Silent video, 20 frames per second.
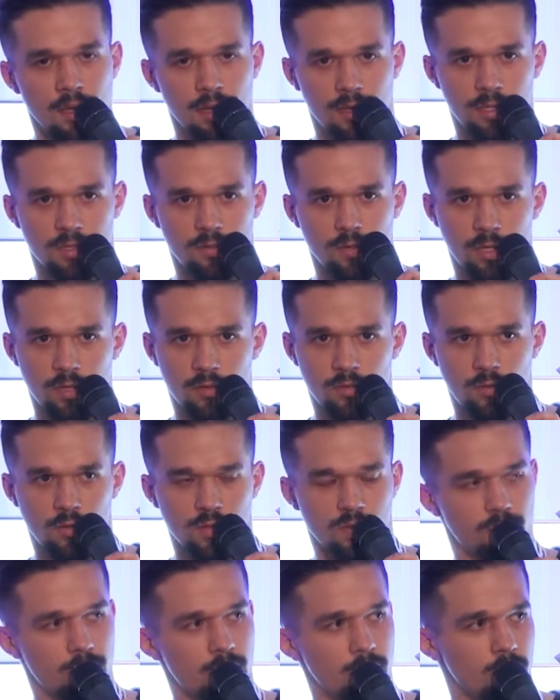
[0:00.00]
it's going to
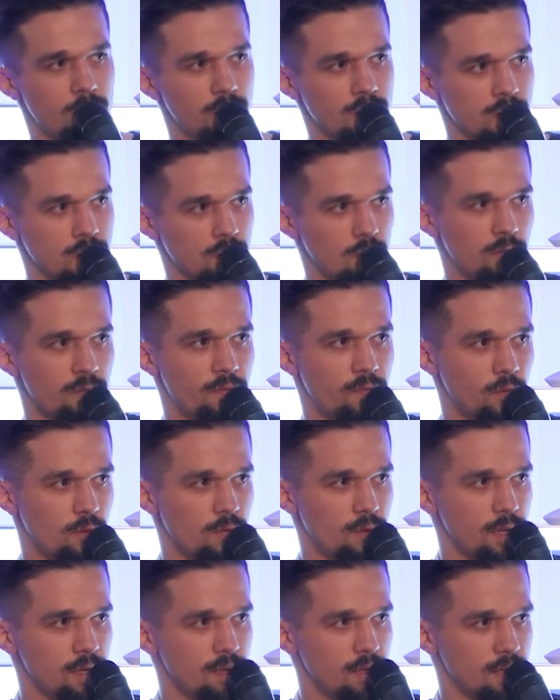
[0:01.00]
use memory store for
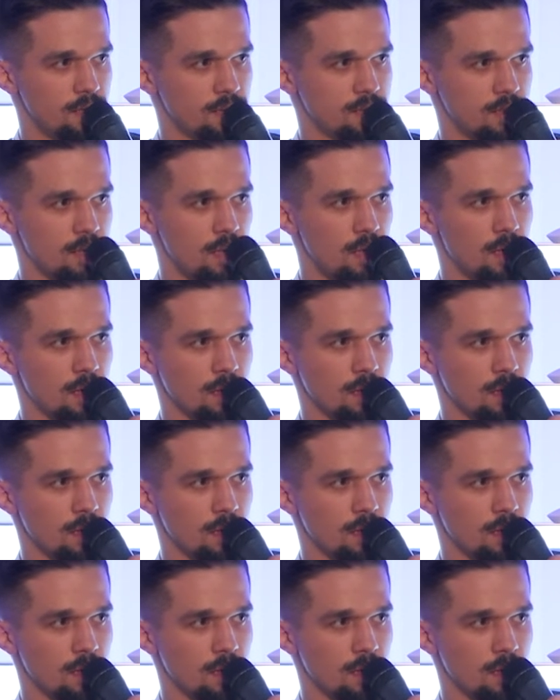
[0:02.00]
Redis,